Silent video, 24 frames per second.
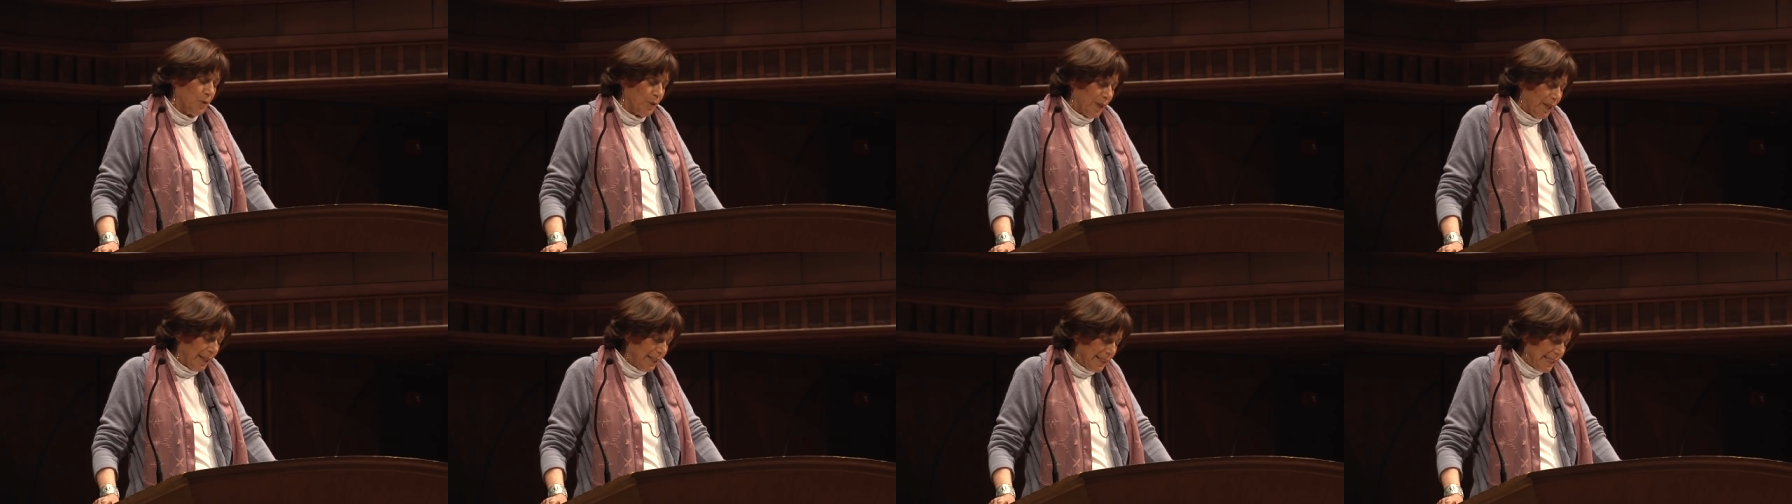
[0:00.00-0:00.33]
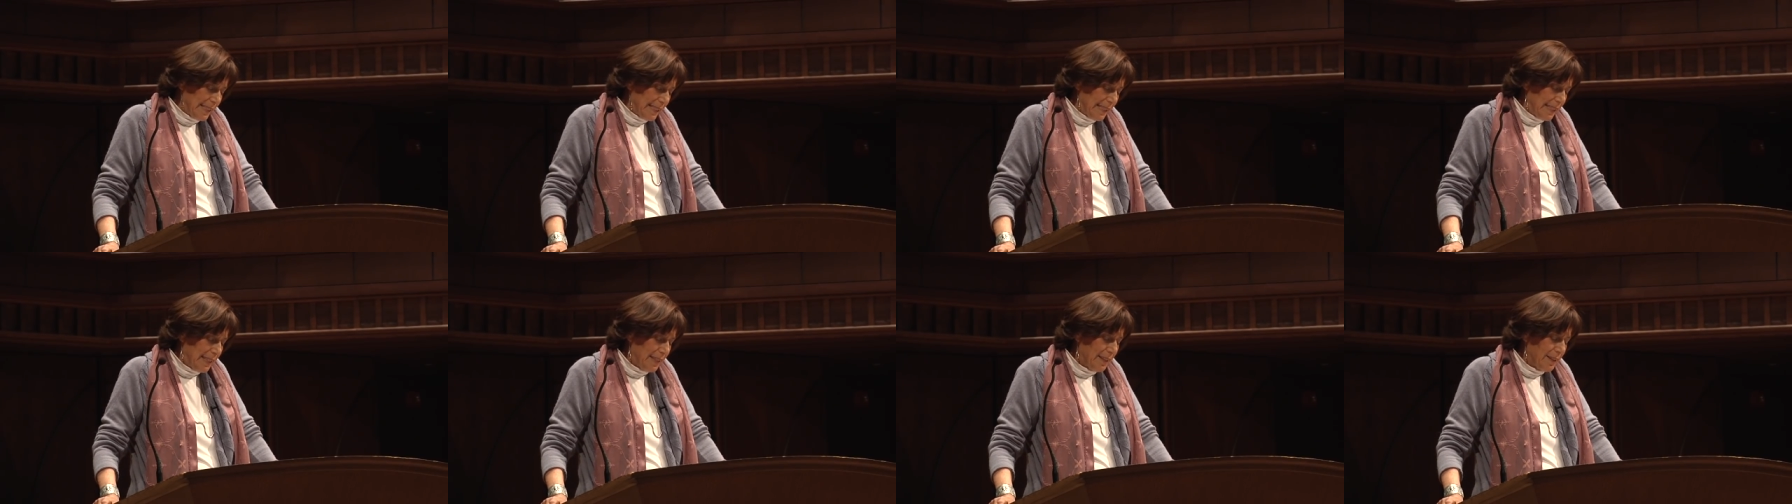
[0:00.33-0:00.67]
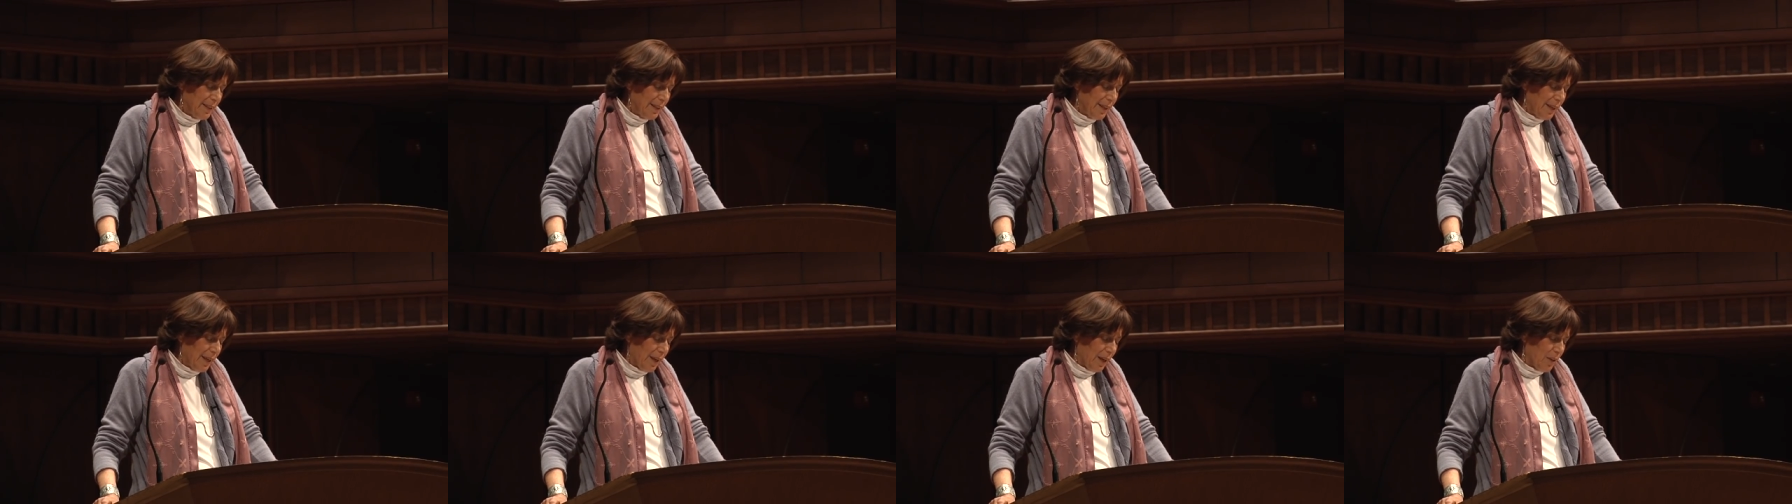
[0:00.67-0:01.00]
can still
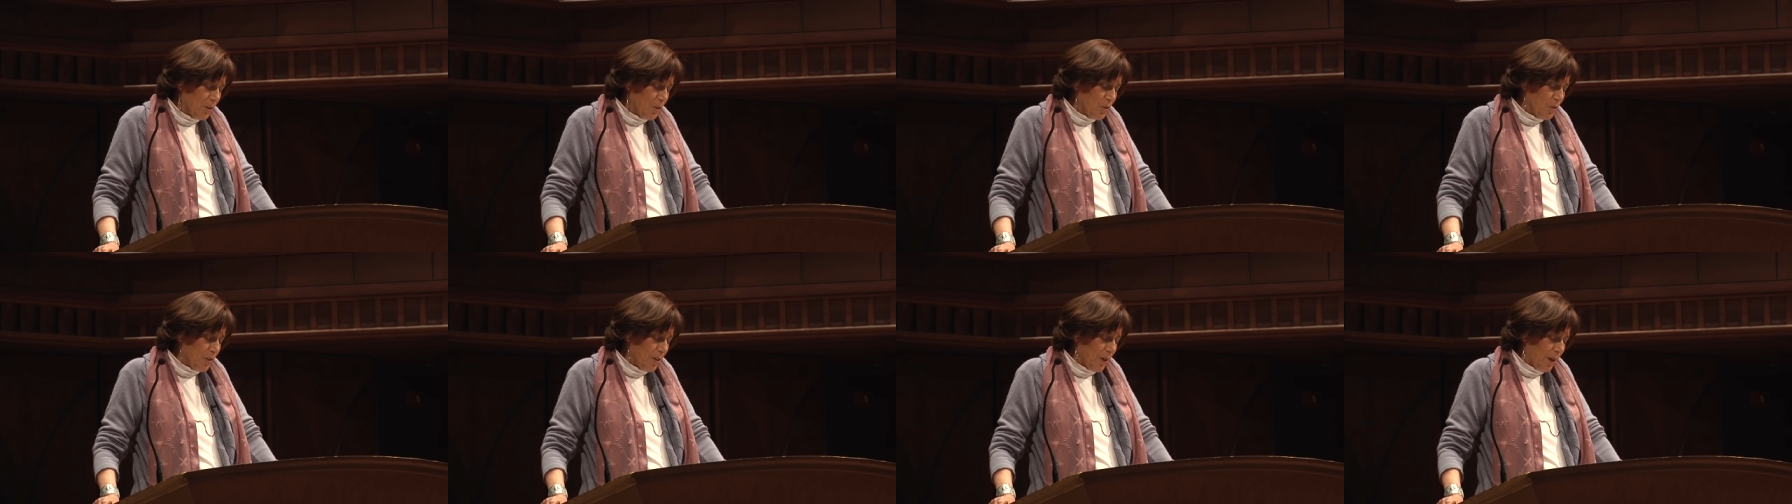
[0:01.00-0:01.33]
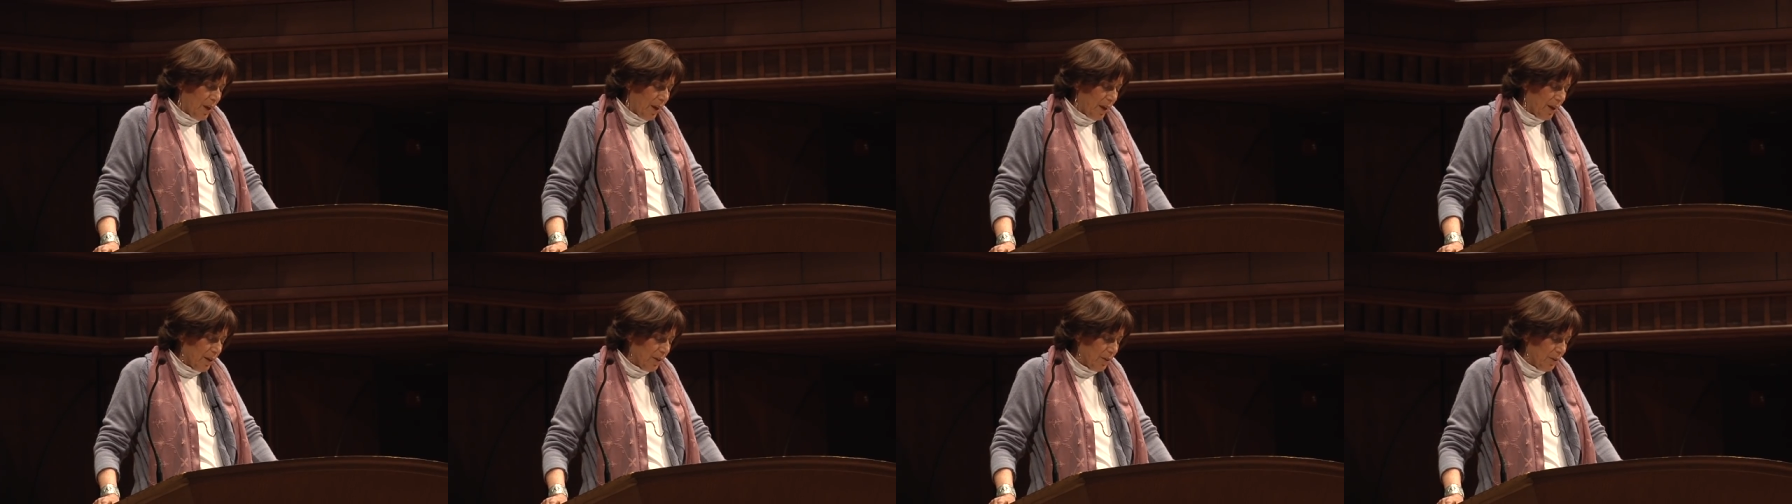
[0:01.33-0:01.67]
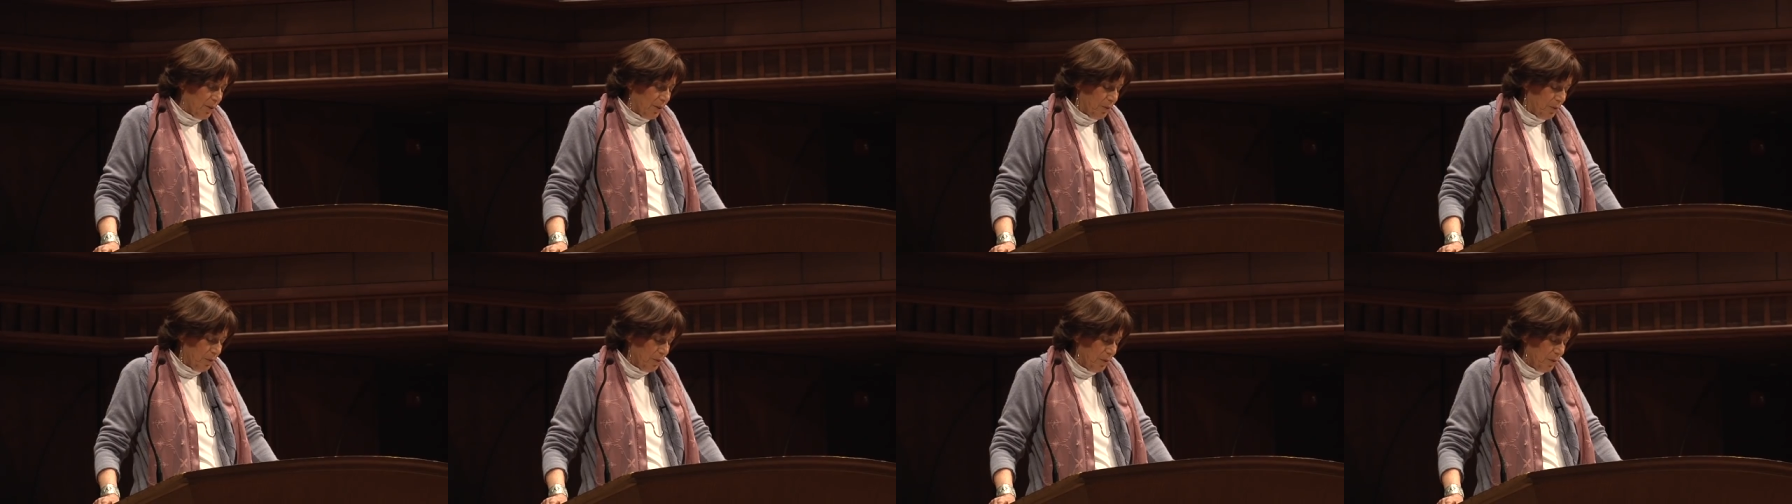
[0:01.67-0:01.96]
catch the echo,